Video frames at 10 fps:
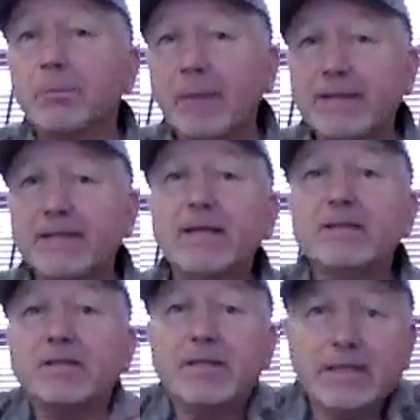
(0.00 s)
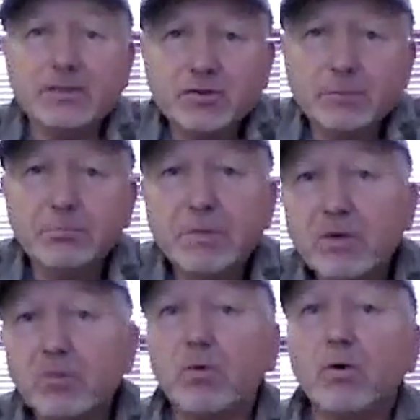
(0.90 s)
Magnetic is your
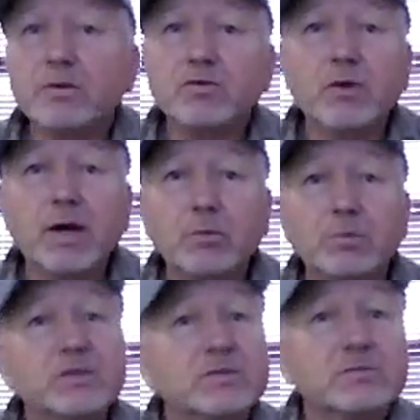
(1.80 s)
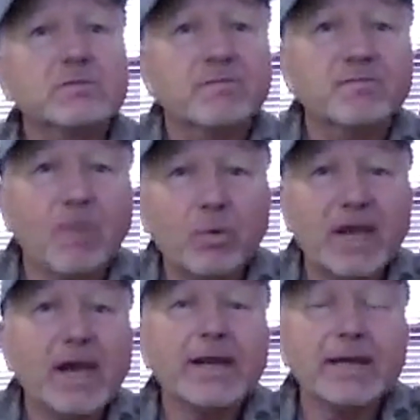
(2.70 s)
mineralized ground, which is
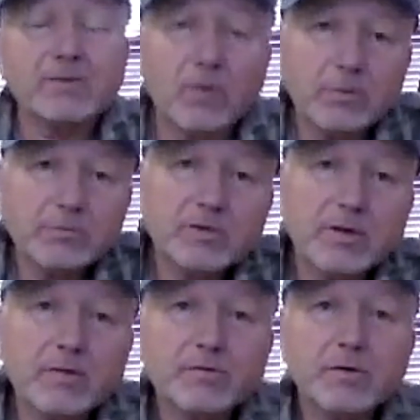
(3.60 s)
volcanic type stuff.